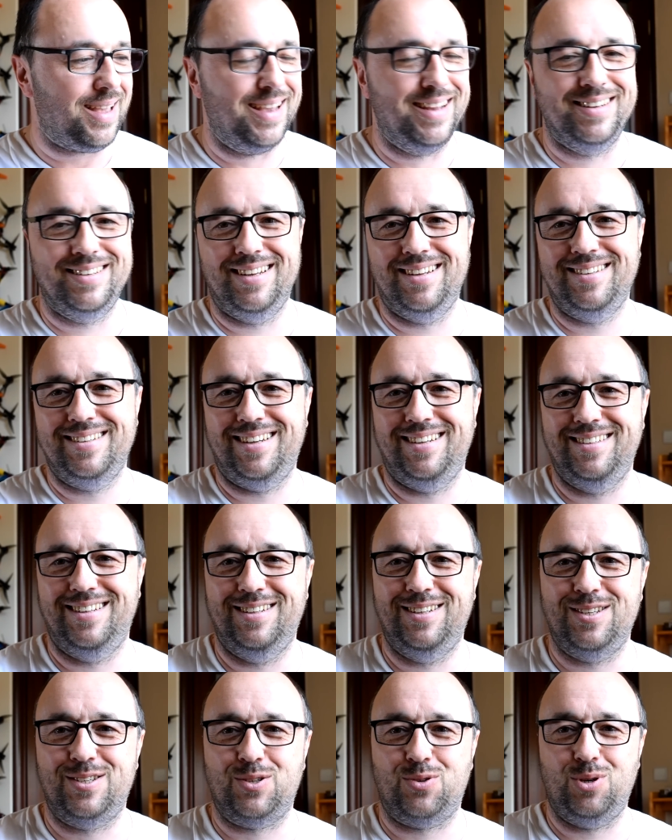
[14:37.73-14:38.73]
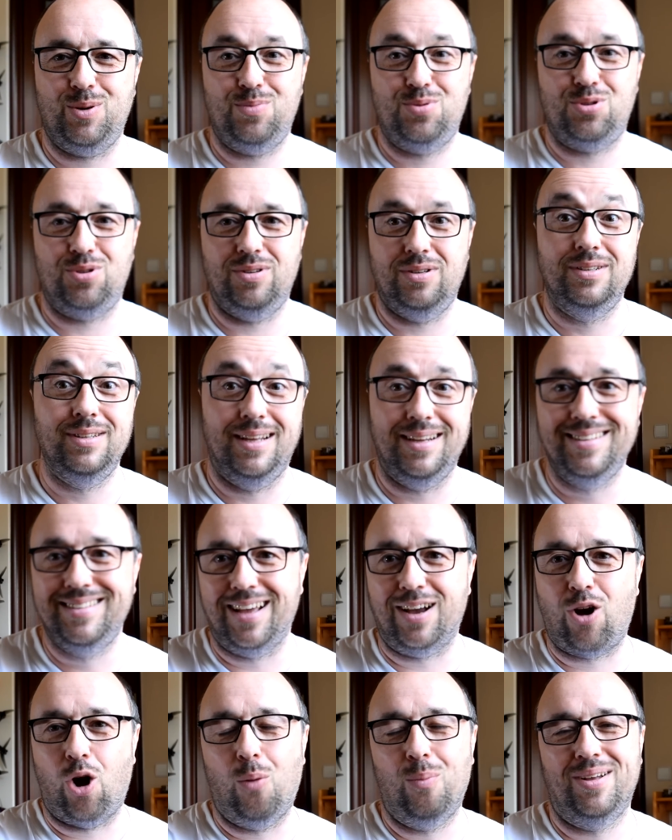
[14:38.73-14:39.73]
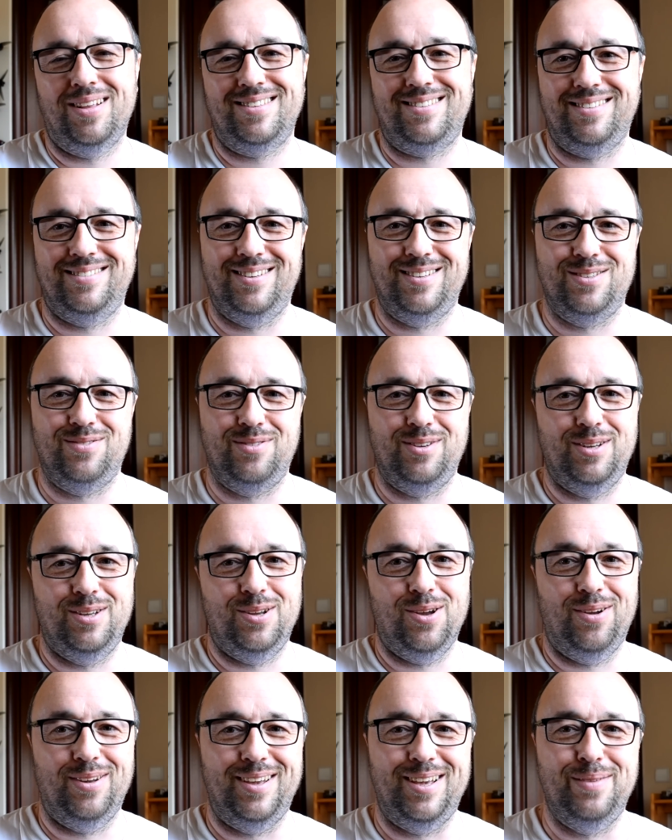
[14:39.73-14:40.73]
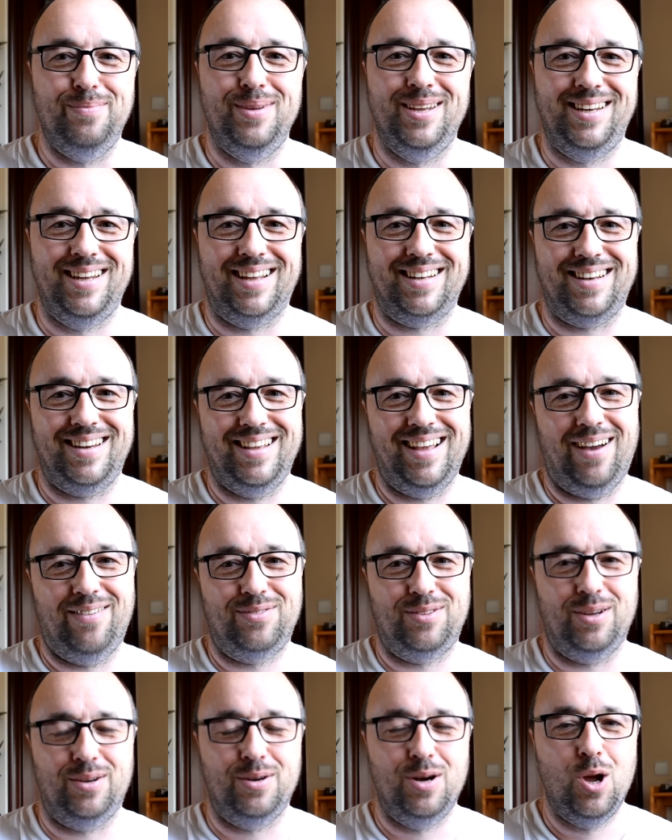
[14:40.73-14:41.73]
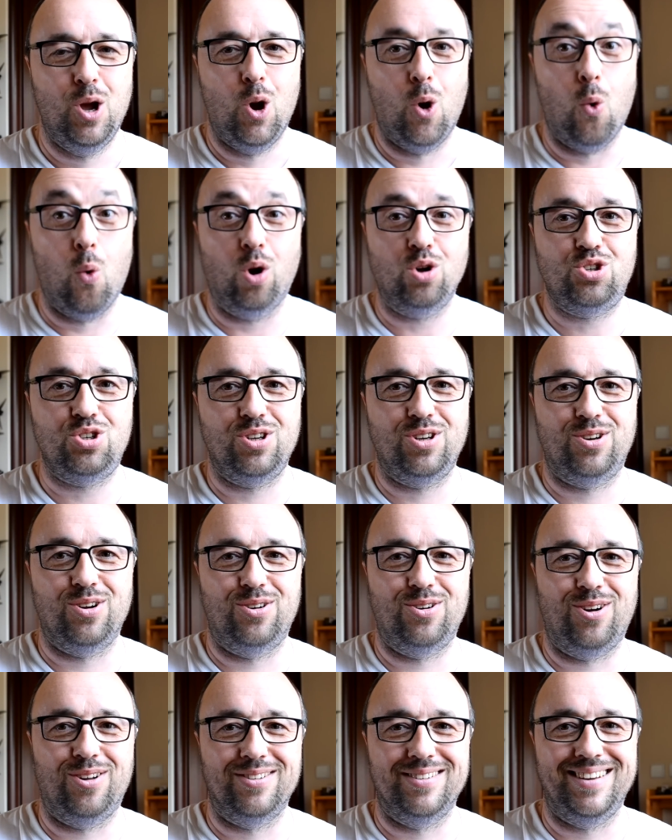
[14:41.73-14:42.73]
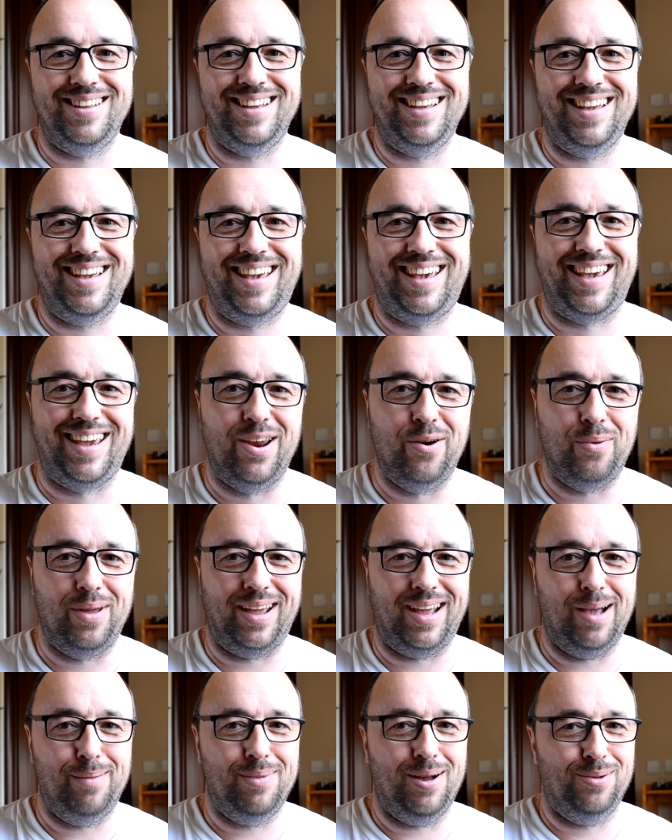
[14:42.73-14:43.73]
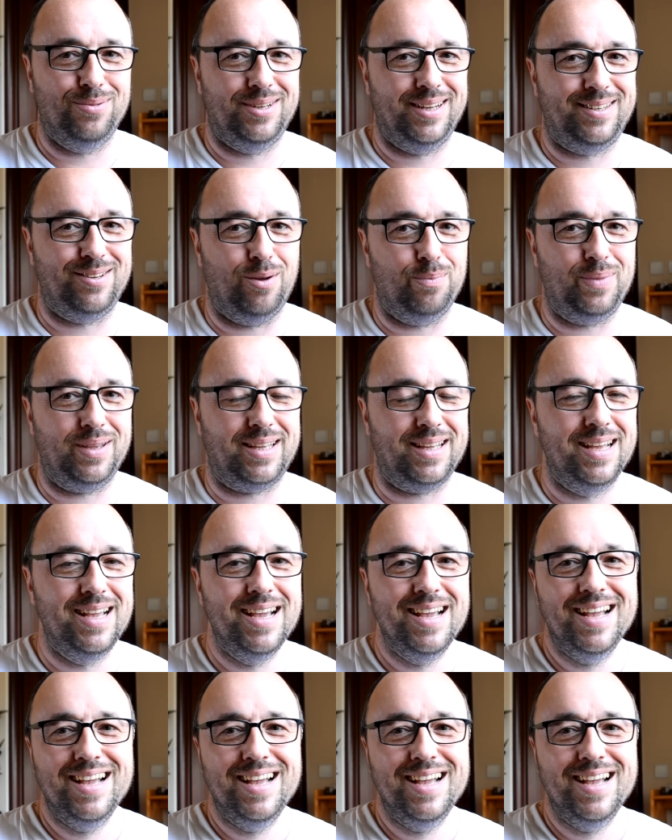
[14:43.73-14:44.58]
in the in the description in the in the comments in this video immediately after watching or only hearing about the topic